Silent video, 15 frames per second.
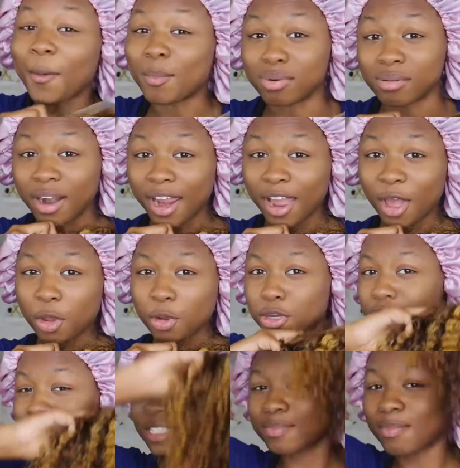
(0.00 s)
brown
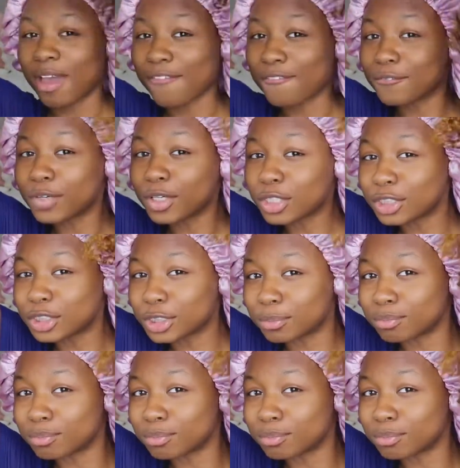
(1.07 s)
this is my first